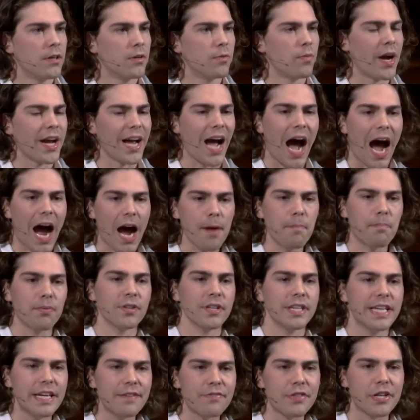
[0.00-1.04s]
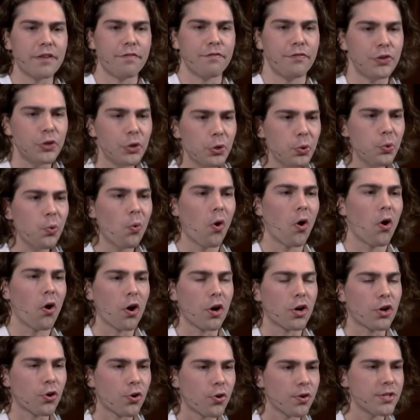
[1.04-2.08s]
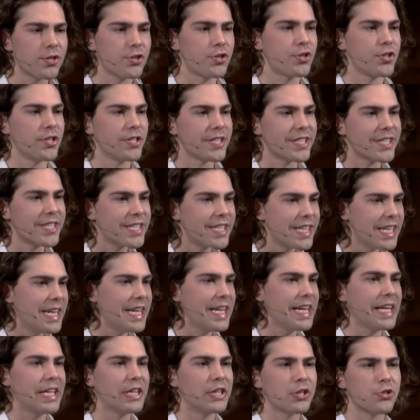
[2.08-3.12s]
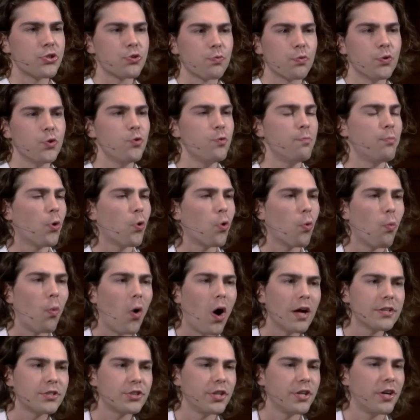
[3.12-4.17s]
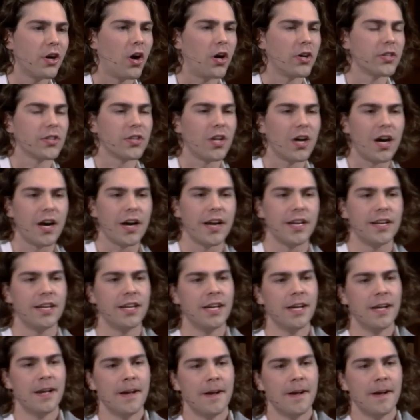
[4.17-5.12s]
Right, I believe that if you are a Christian sitting in this room or watching online,